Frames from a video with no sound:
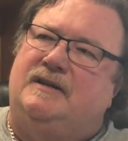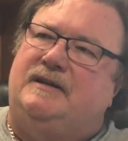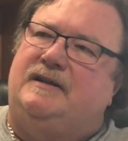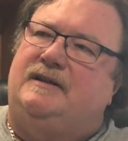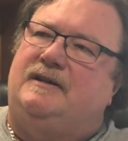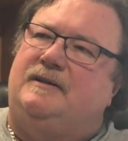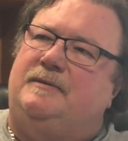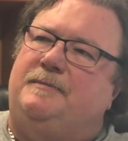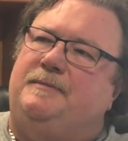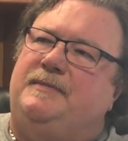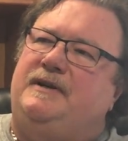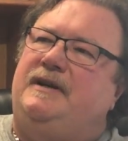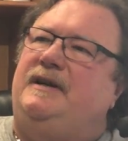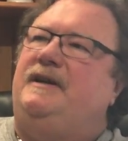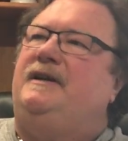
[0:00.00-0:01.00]

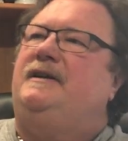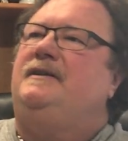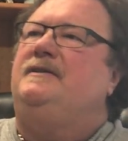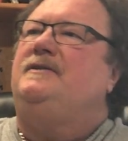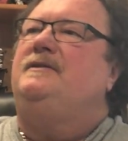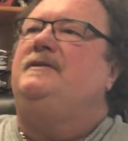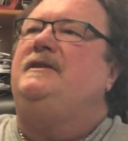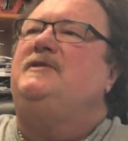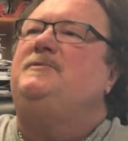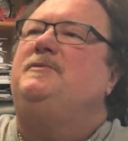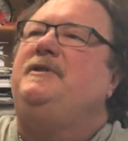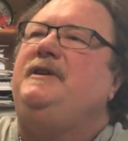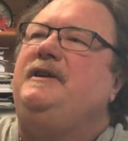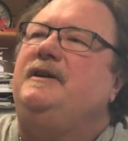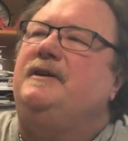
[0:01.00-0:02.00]
And this
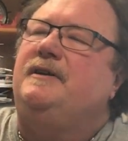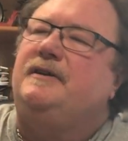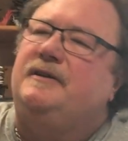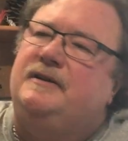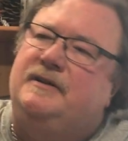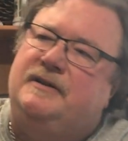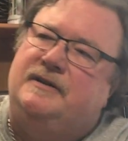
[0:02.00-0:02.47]
one here